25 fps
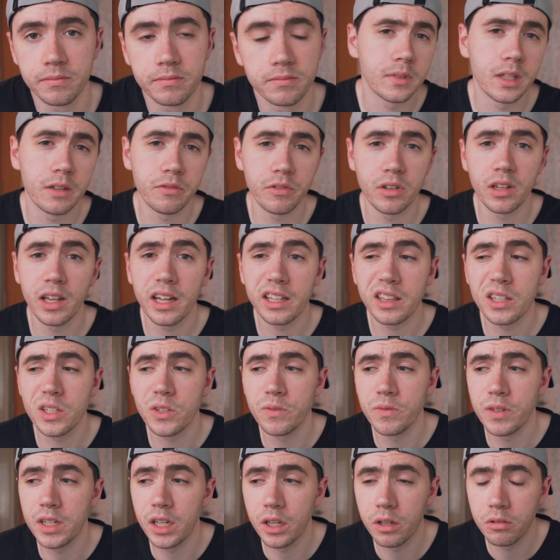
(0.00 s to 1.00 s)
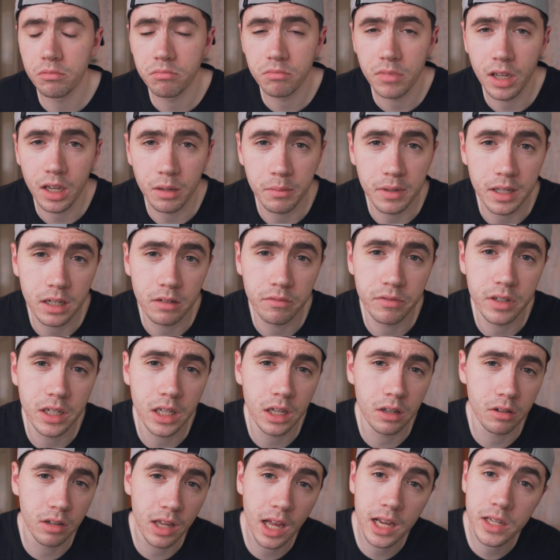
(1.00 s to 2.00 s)
If you liked this video, I made a
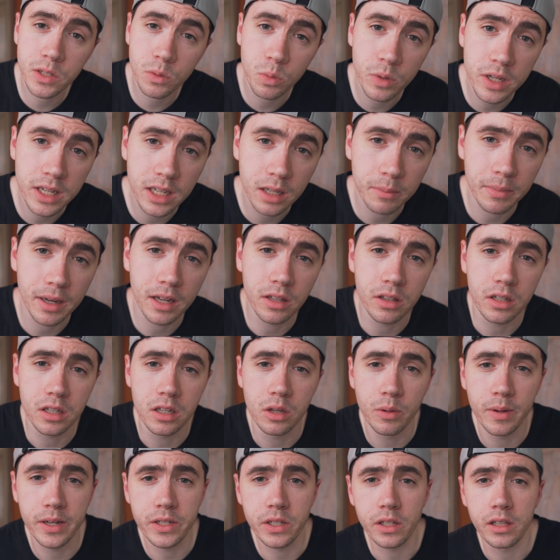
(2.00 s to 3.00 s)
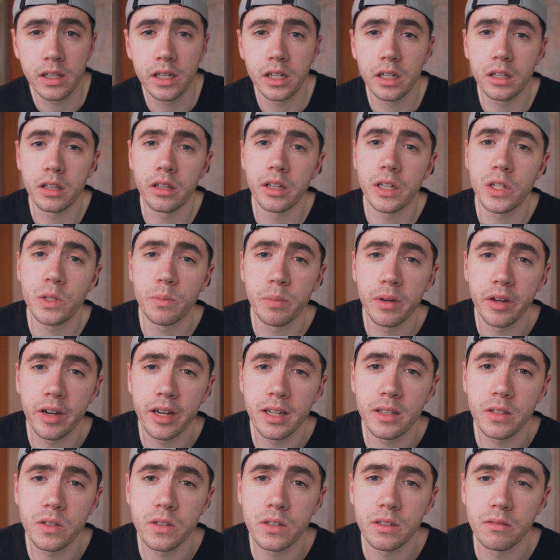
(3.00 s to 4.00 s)
video last week about the US clinical
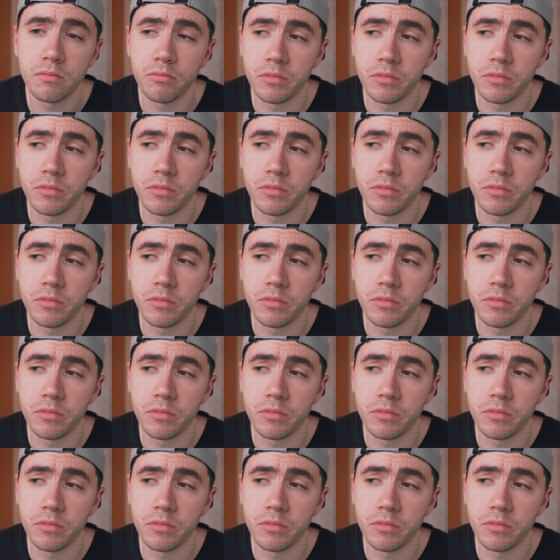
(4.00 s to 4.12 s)
experience,